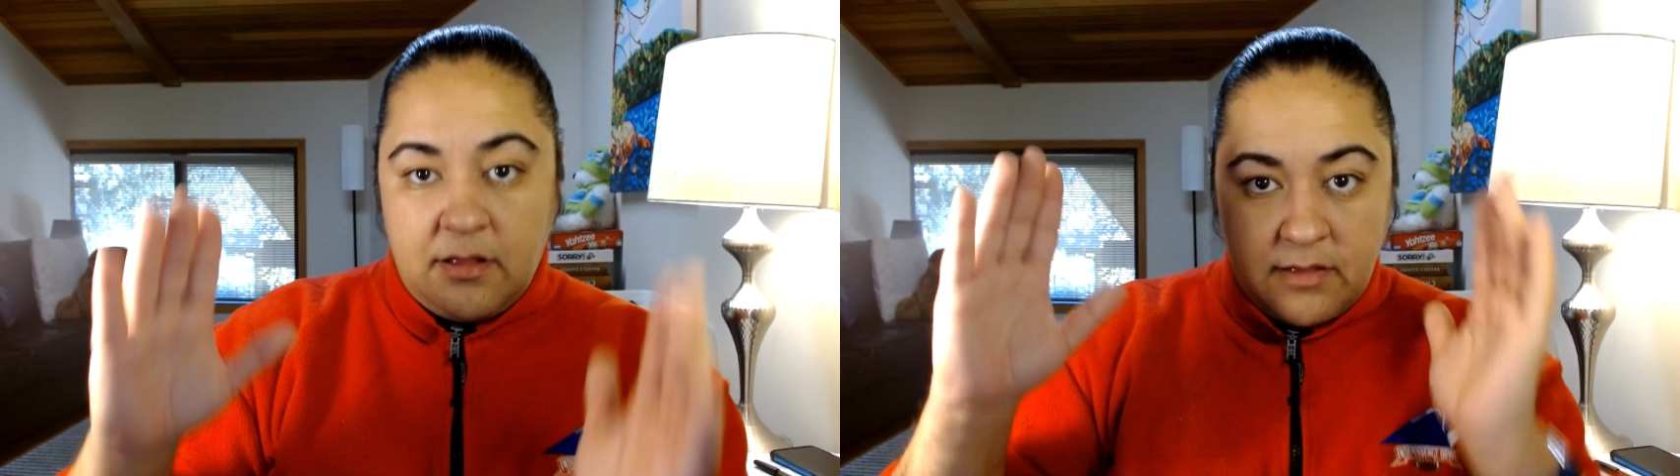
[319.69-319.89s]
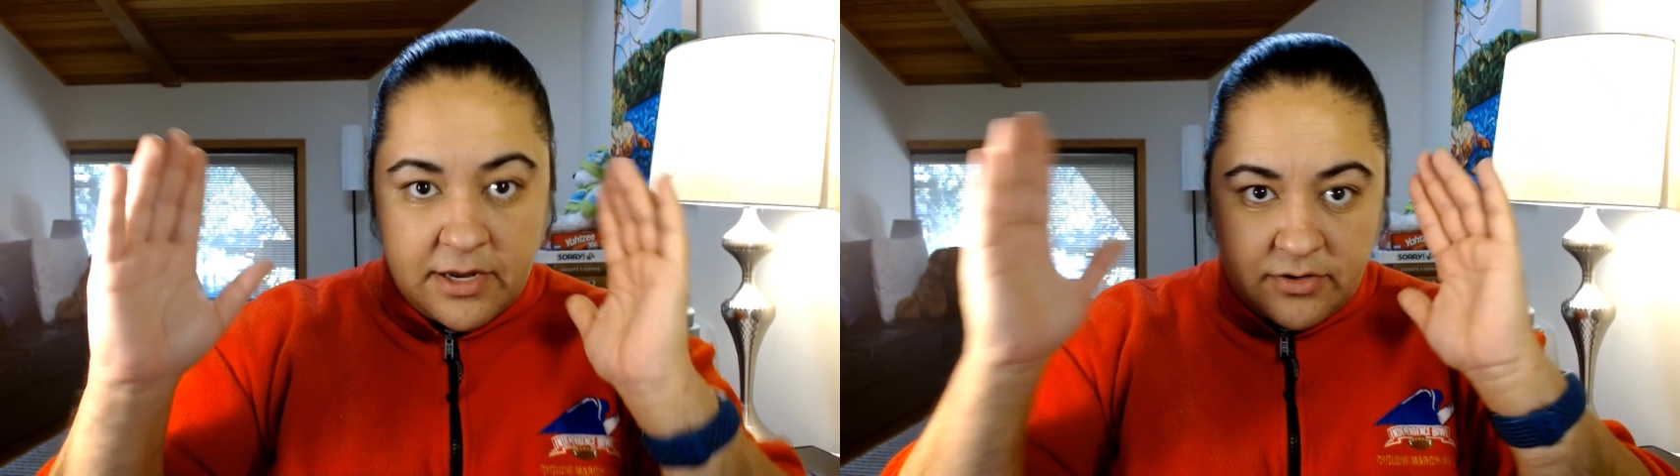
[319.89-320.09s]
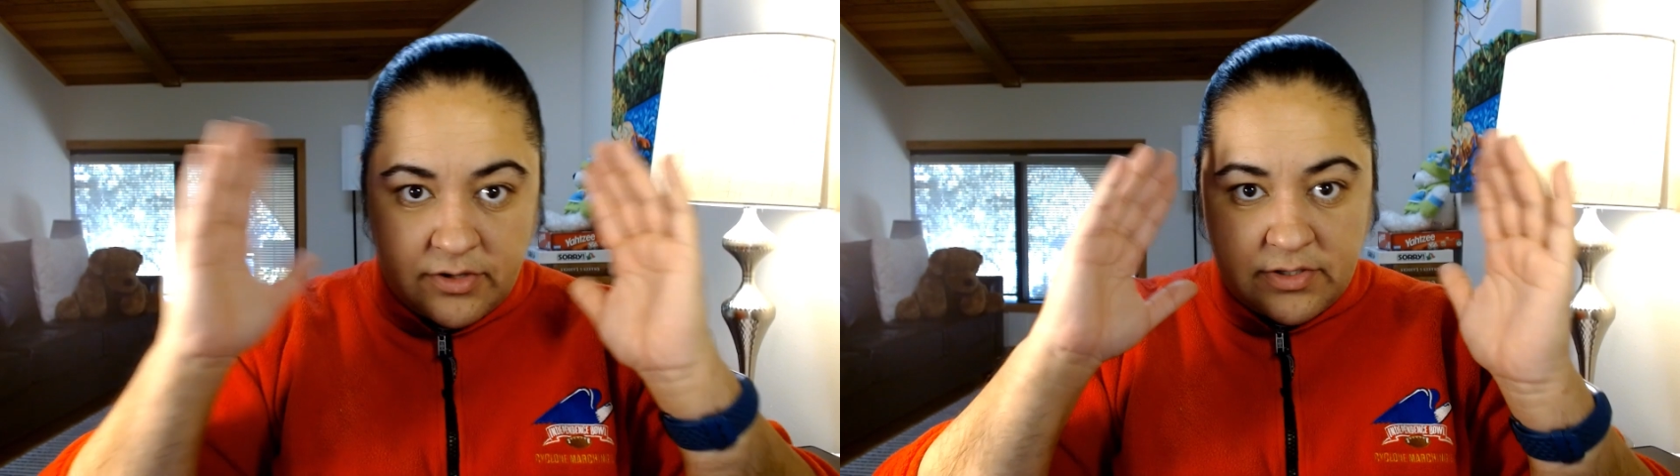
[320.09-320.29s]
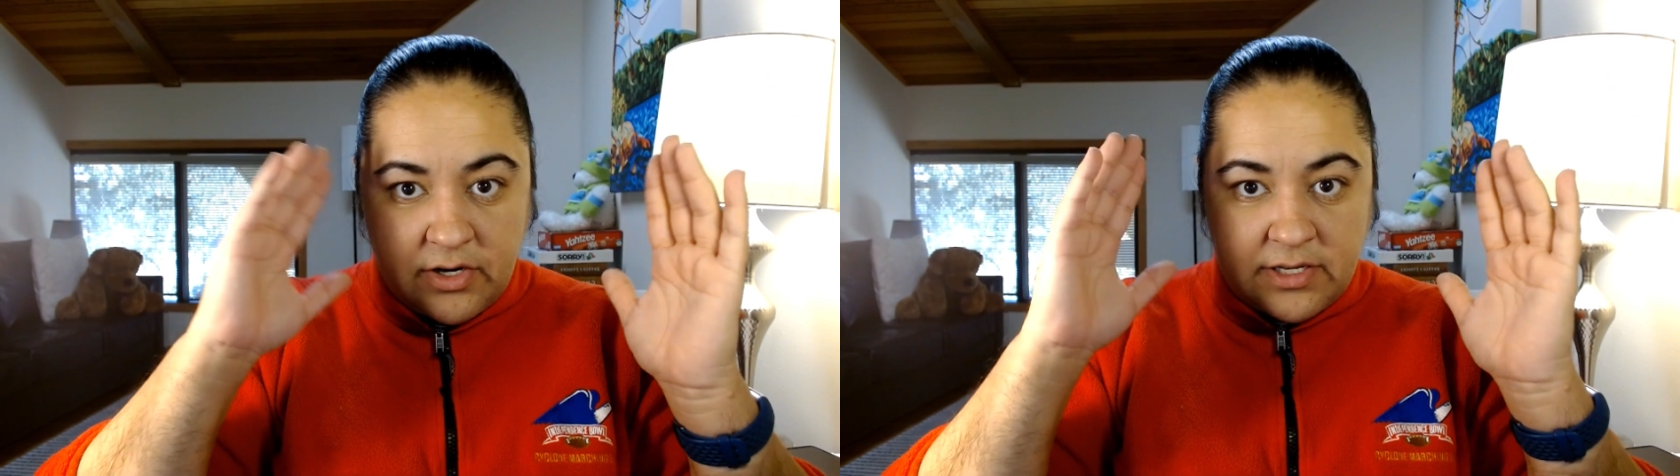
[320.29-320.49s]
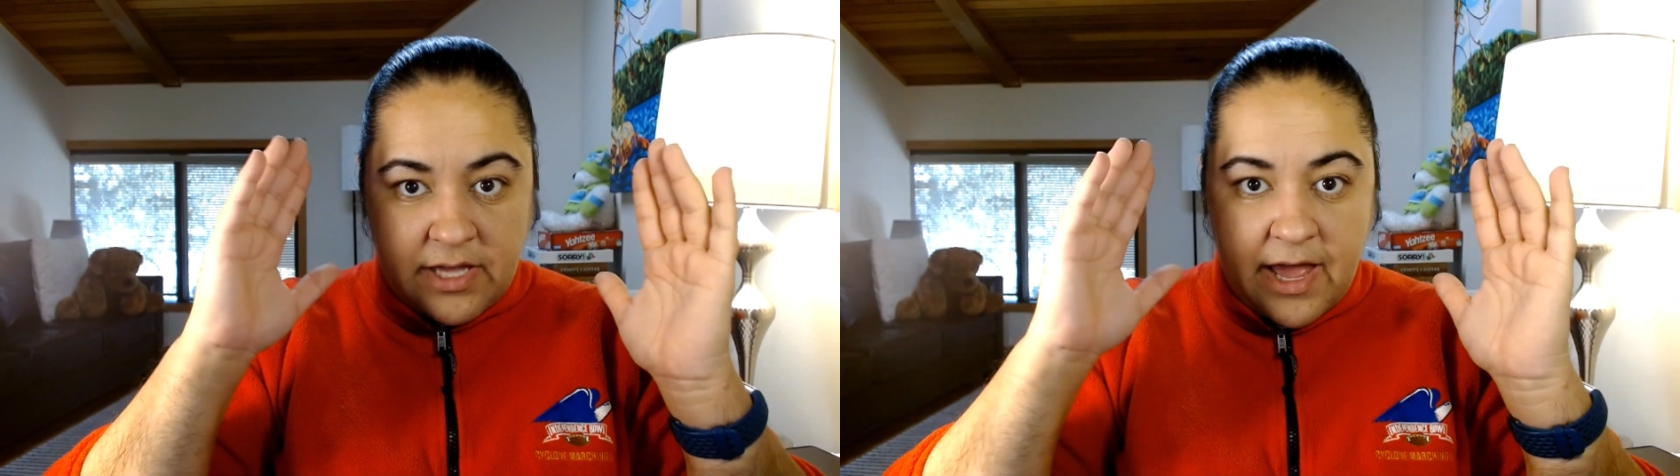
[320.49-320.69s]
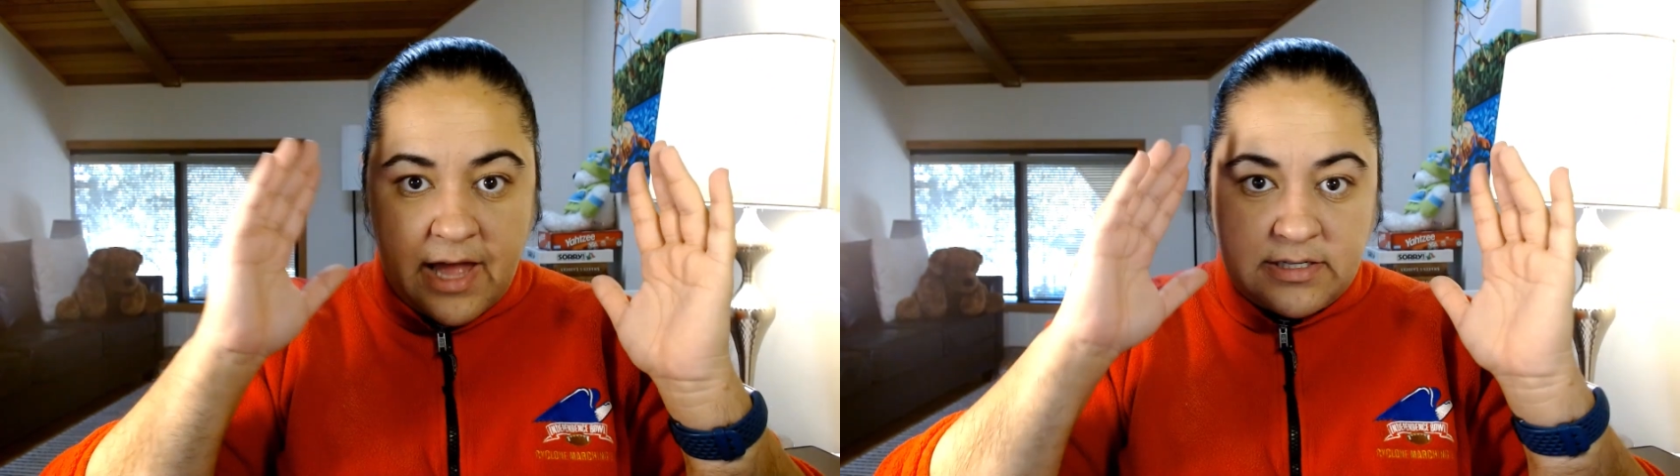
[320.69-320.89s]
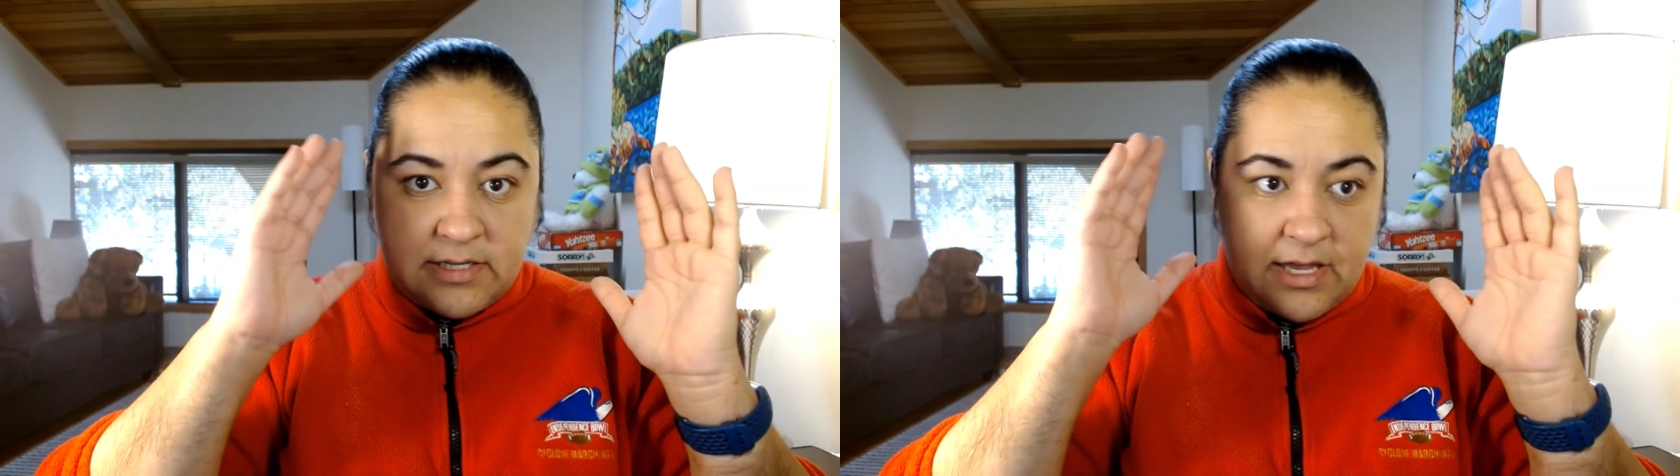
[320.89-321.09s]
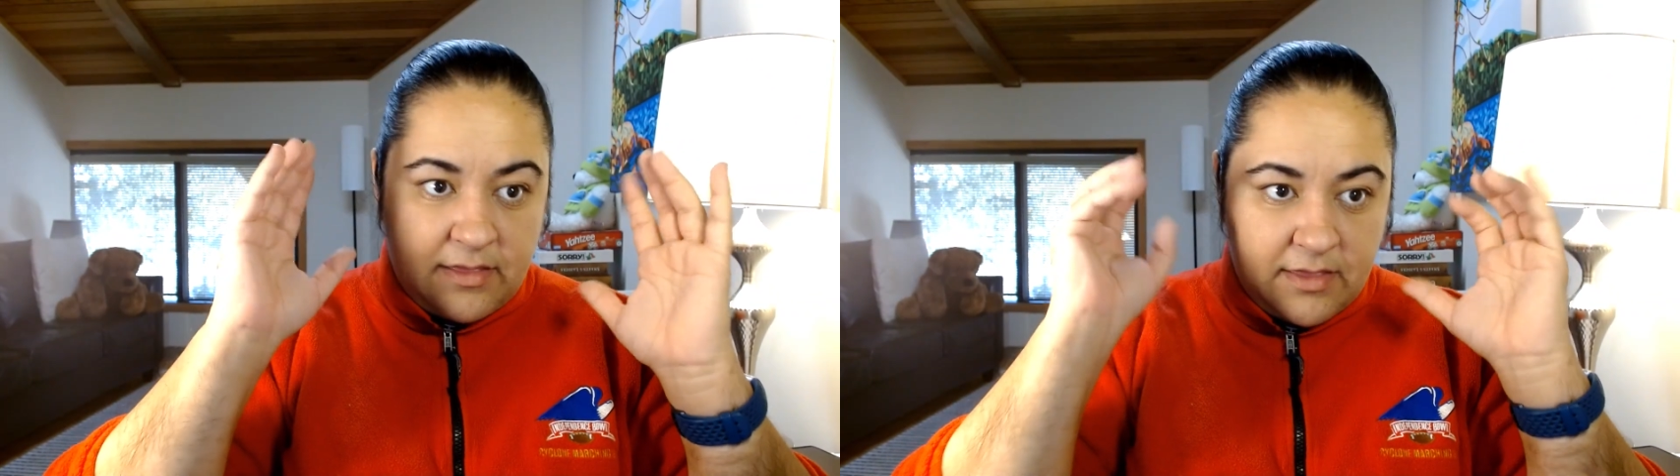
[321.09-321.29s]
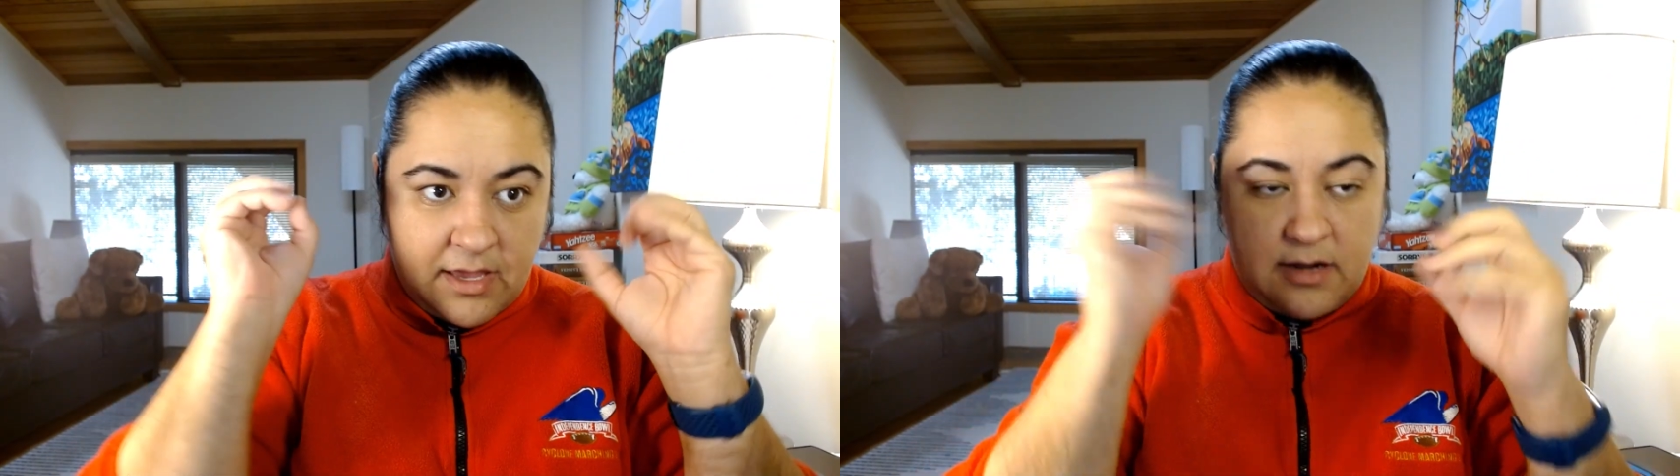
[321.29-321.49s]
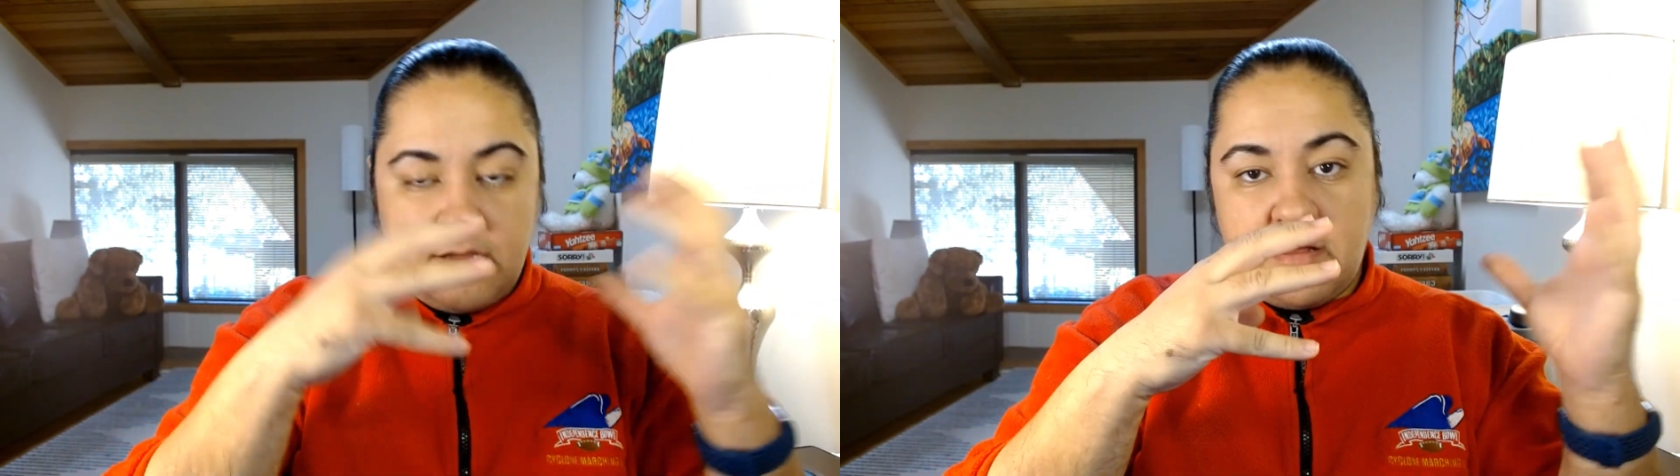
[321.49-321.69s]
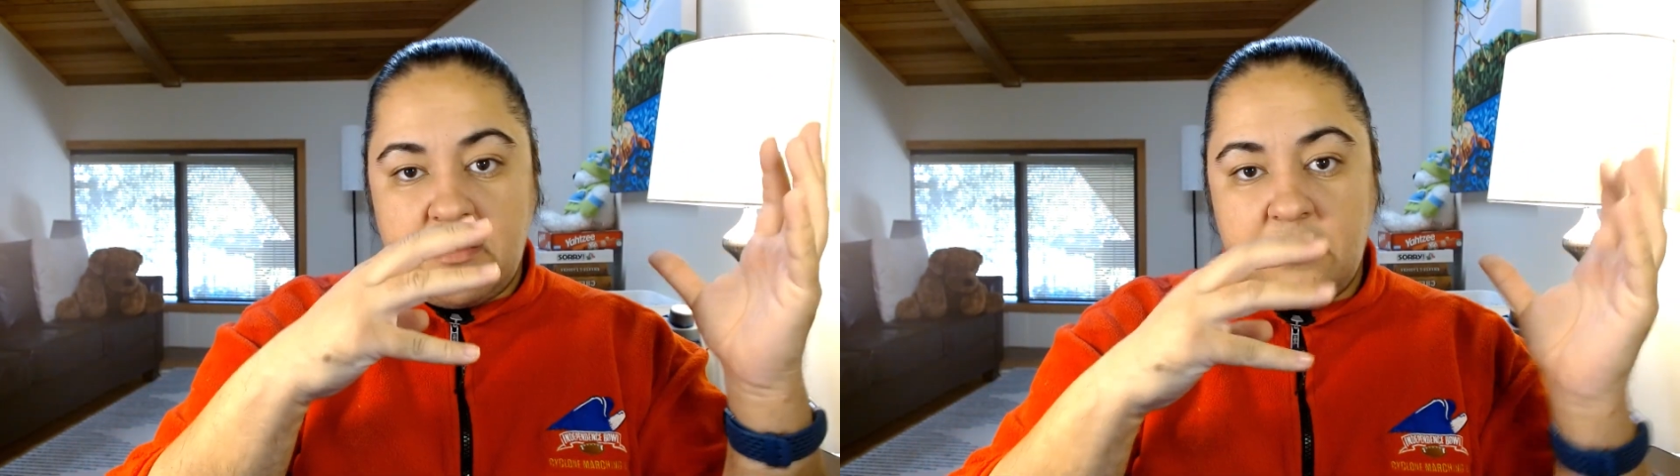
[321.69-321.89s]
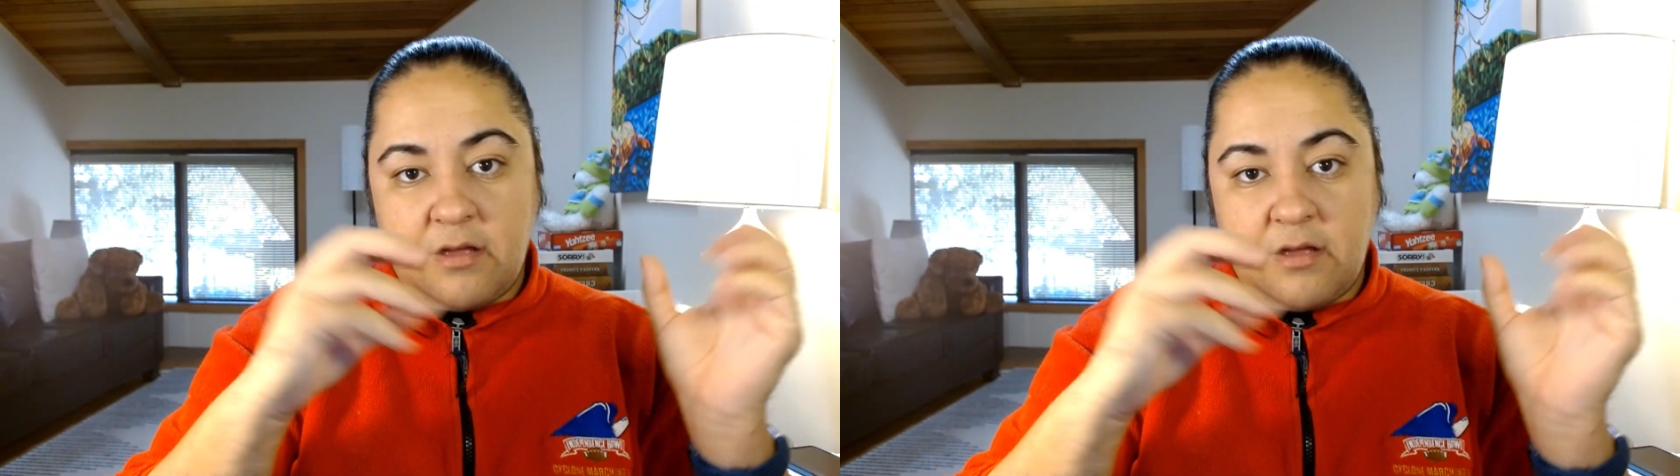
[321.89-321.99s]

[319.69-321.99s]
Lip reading: electrodes are attached, and then